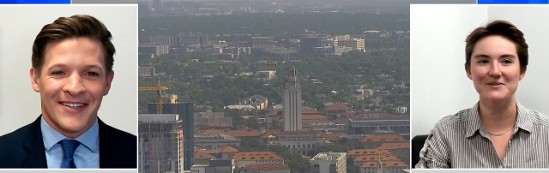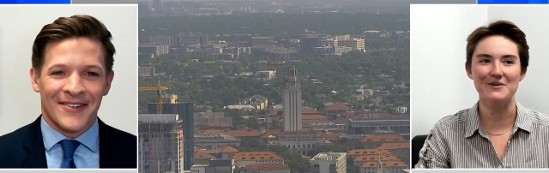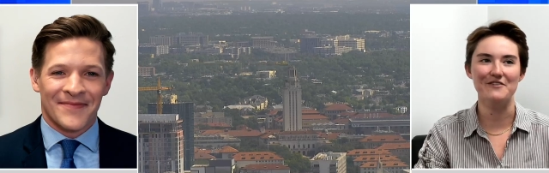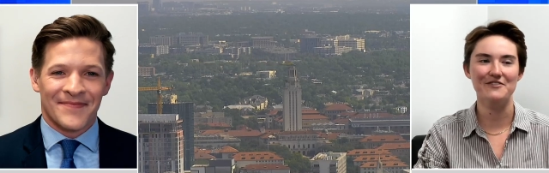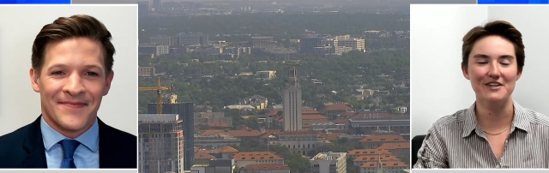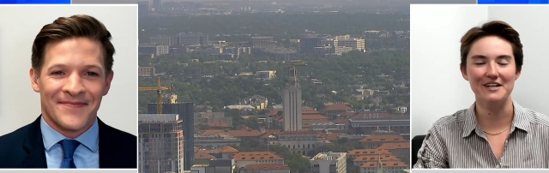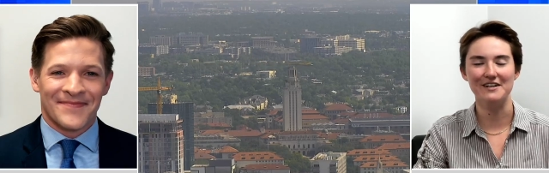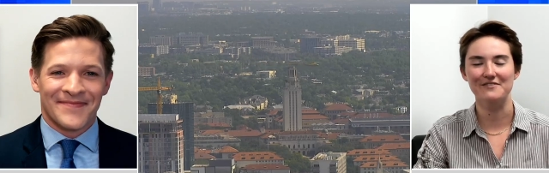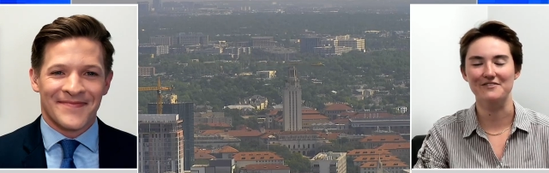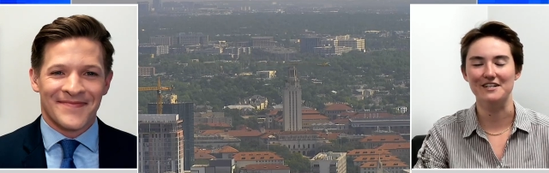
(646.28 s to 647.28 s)
Speaker 1: where I feel like I
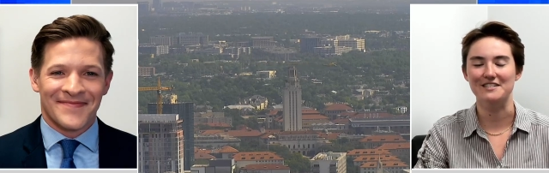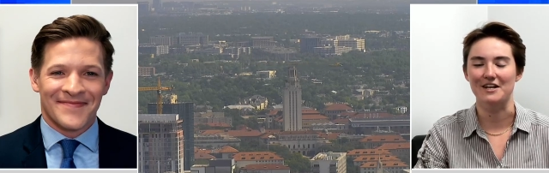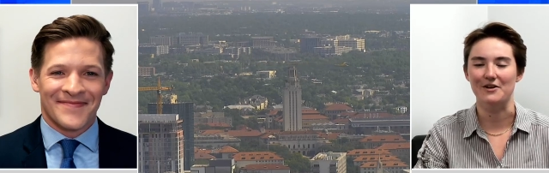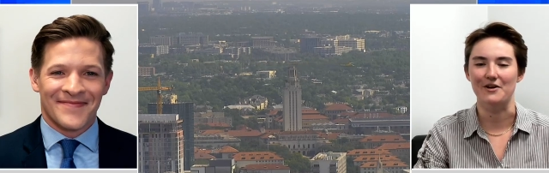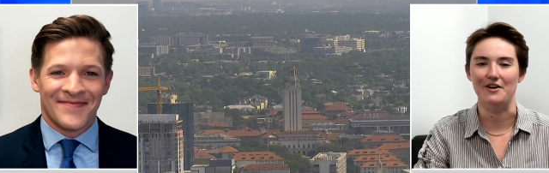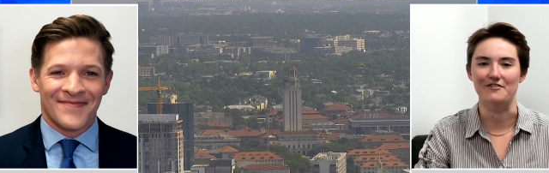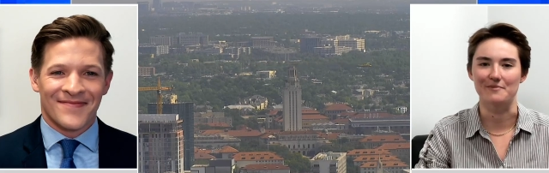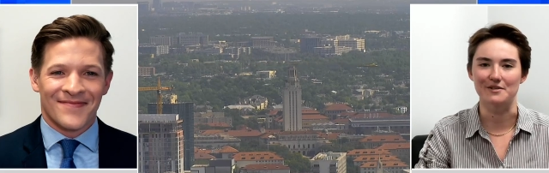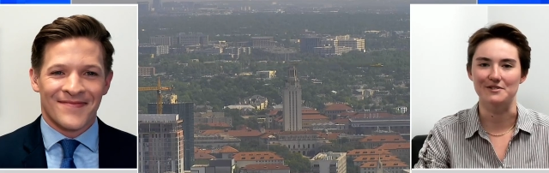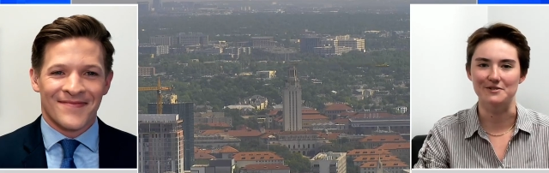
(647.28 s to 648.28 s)
can flex that creative
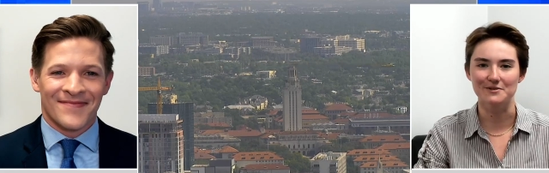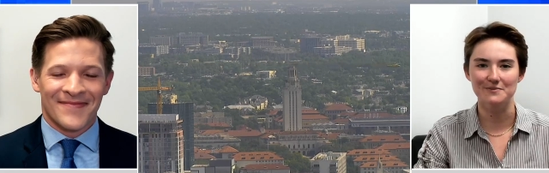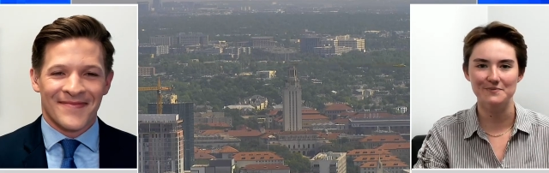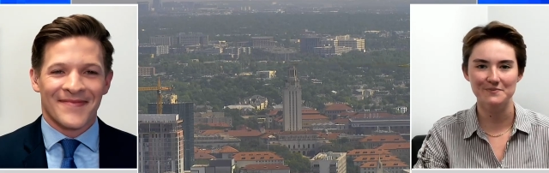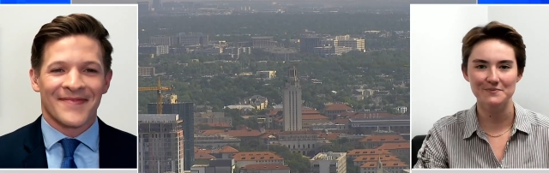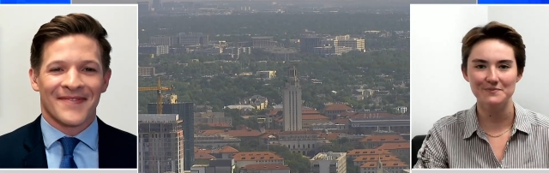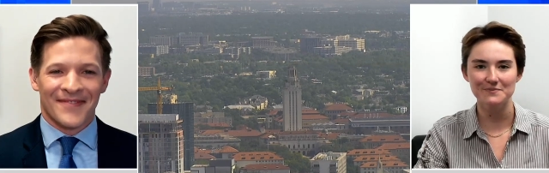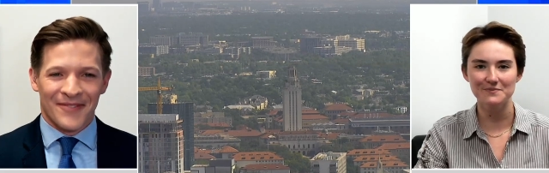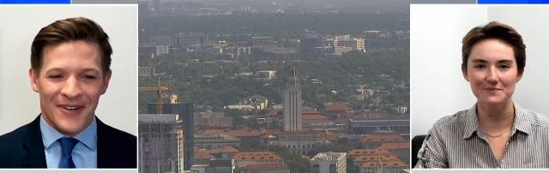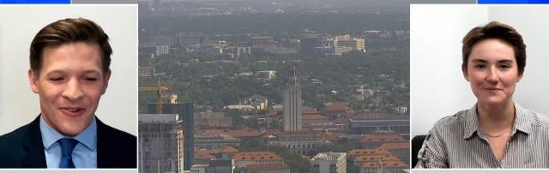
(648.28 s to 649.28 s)
muscle.
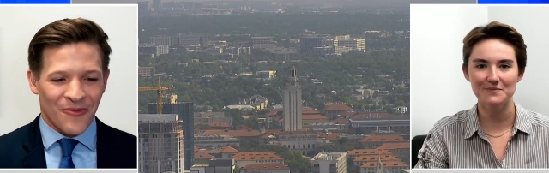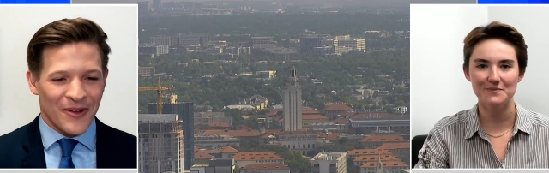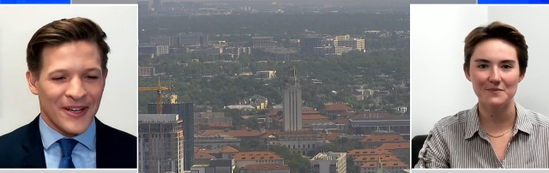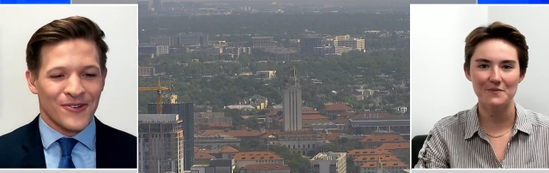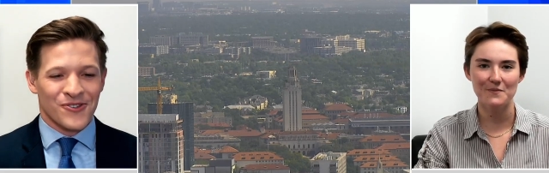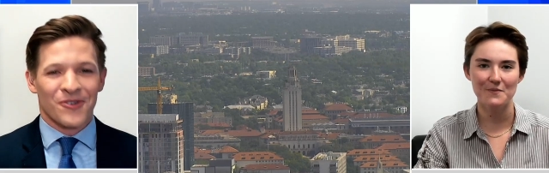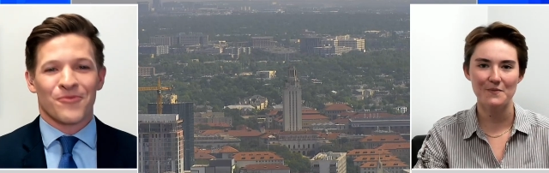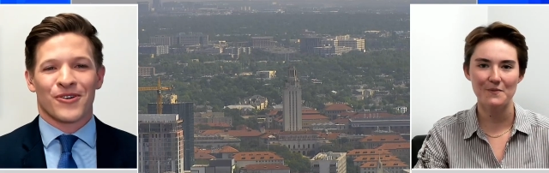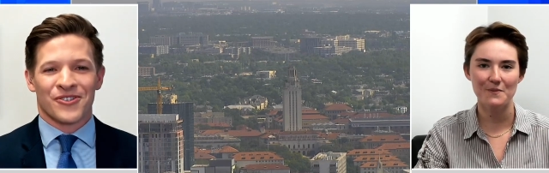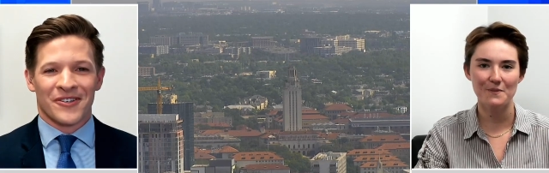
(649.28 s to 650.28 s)
Speaker 2: Well, we are so
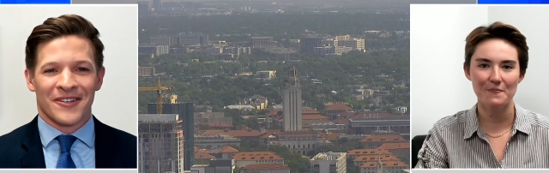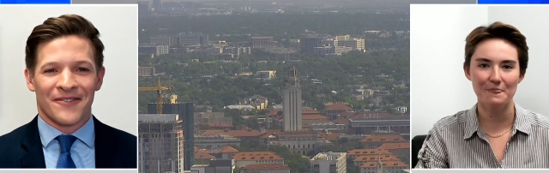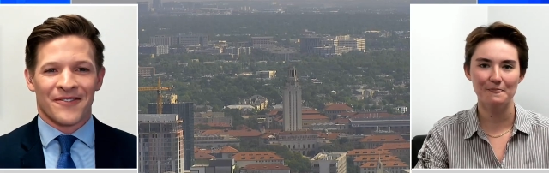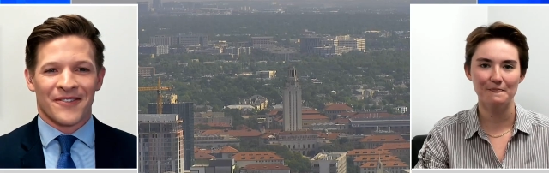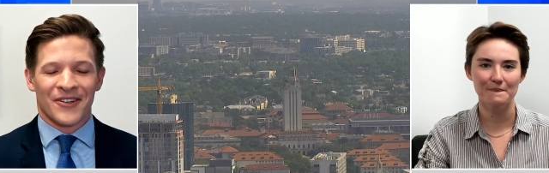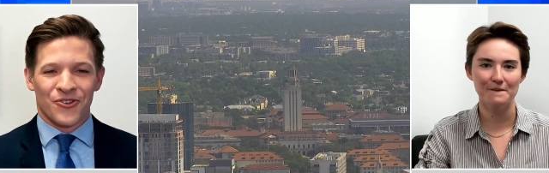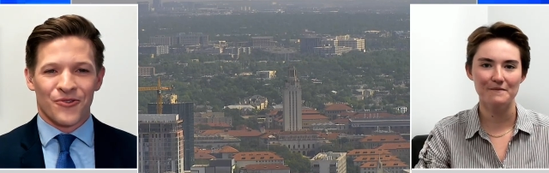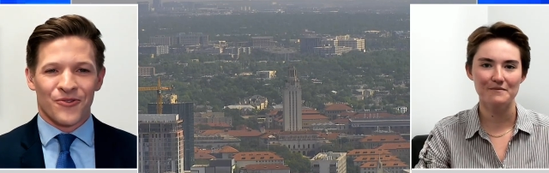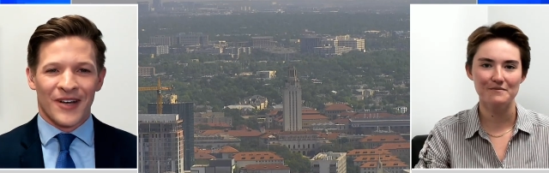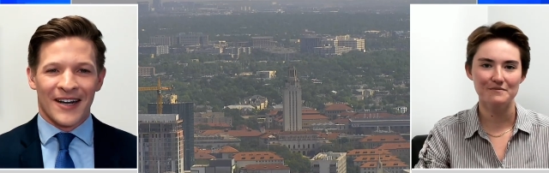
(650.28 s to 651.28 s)
appreciative that
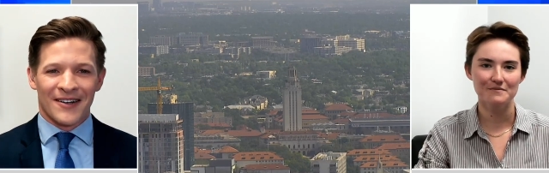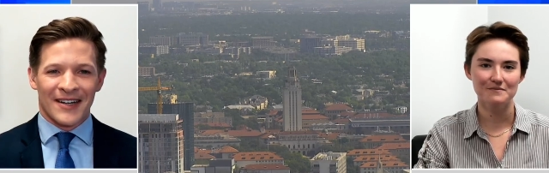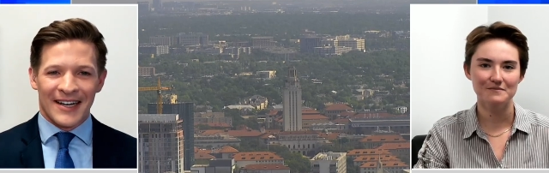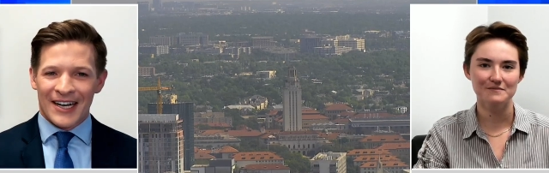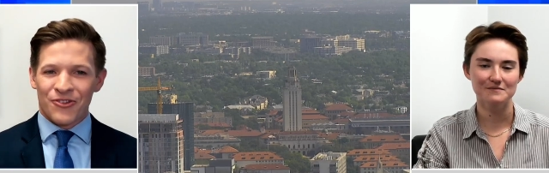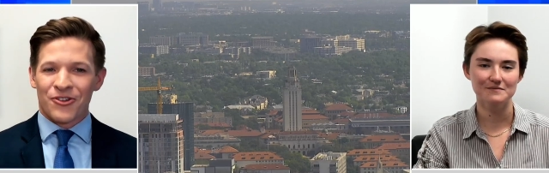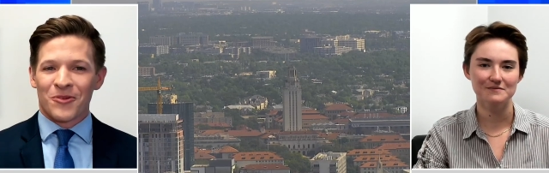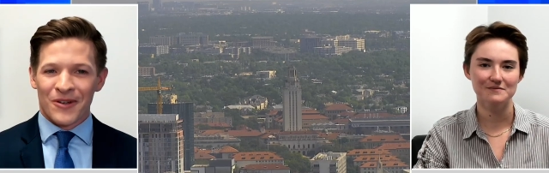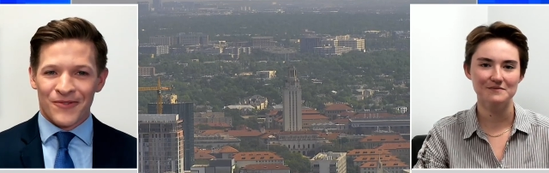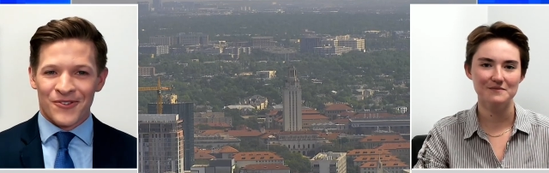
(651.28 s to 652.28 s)
you got a little
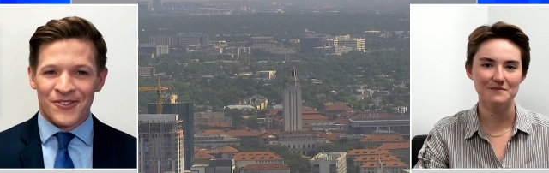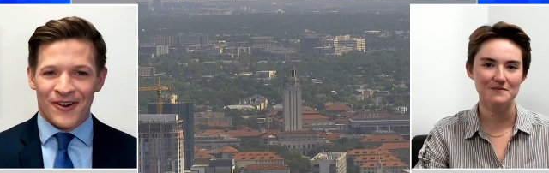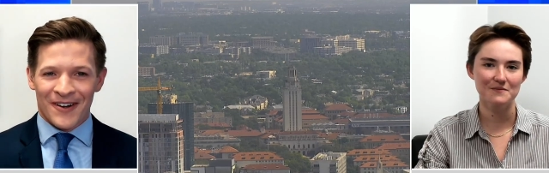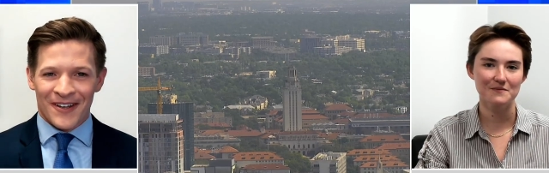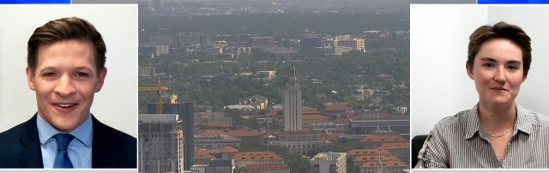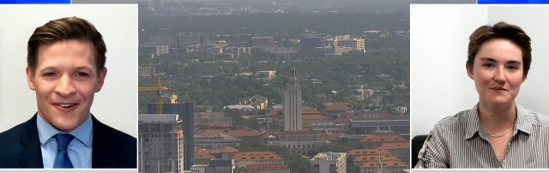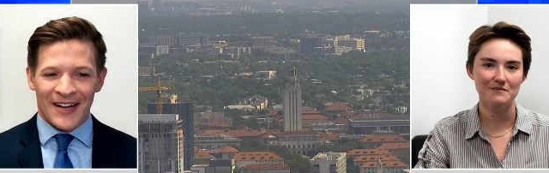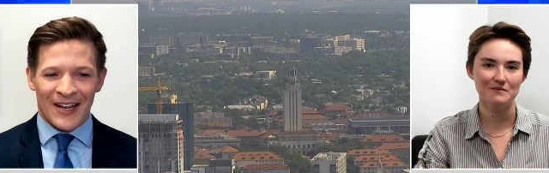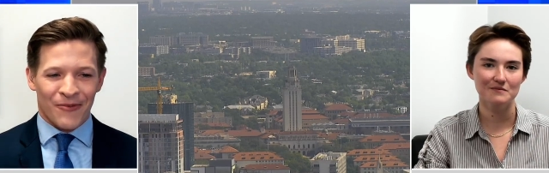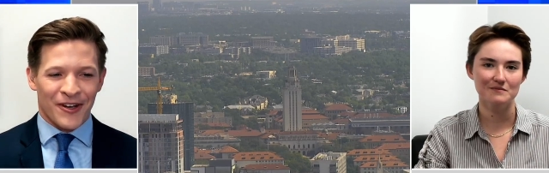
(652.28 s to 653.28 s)
bit of a start here,
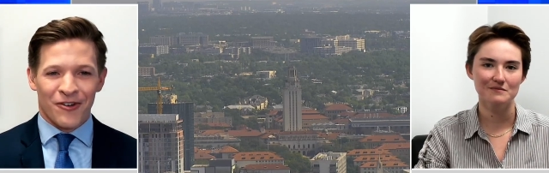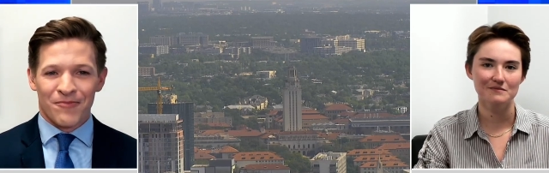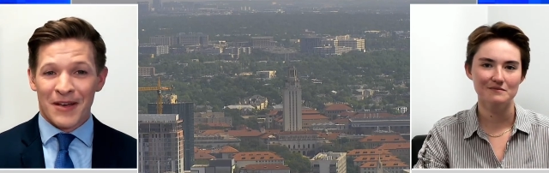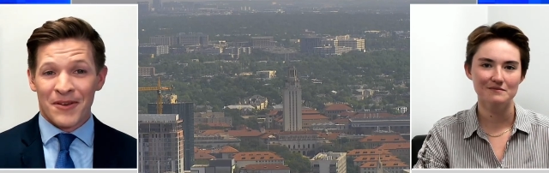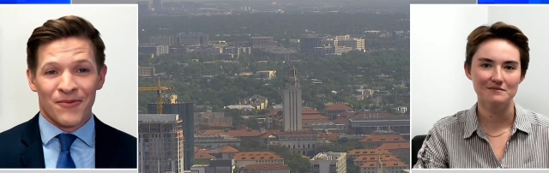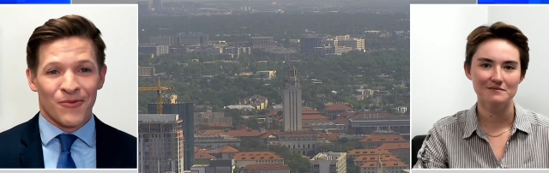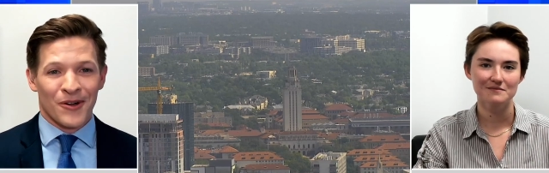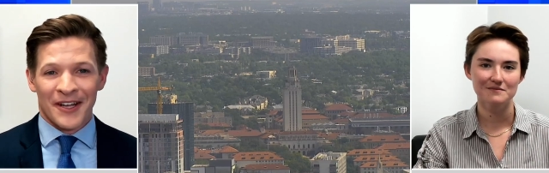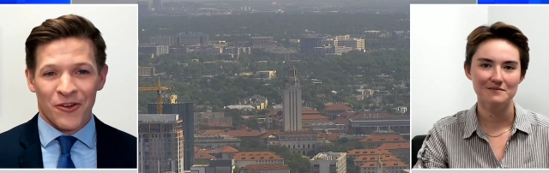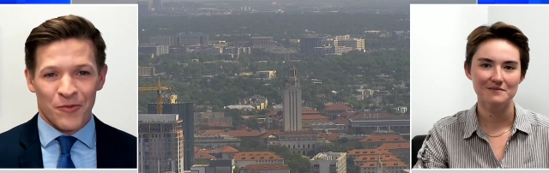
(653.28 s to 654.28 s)
and we hope maybe
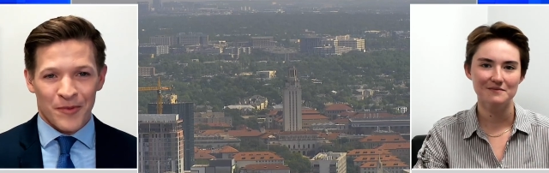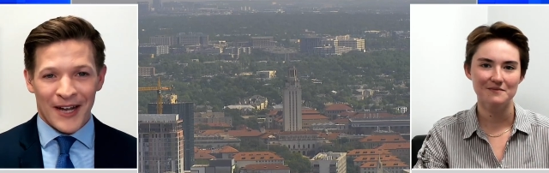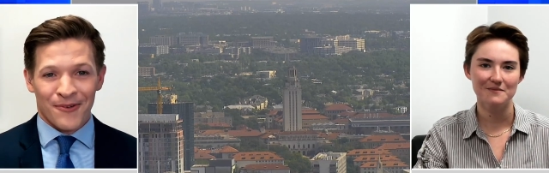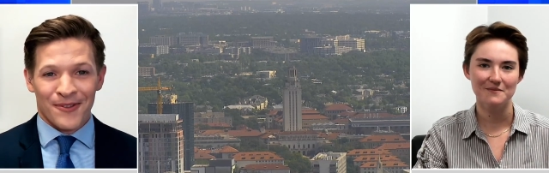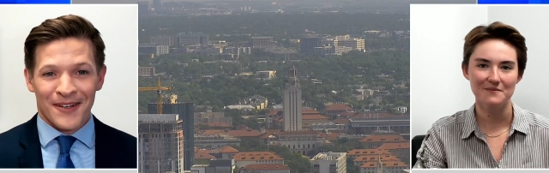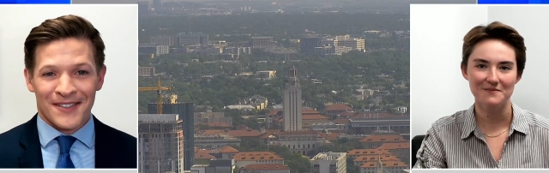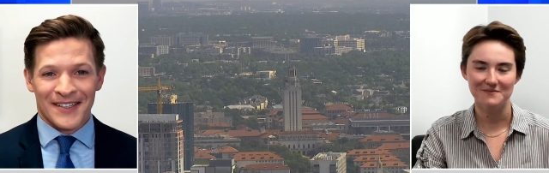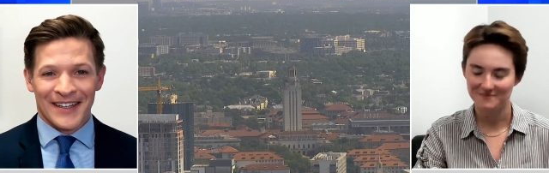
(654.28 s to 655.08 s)
one day you'll be back with us.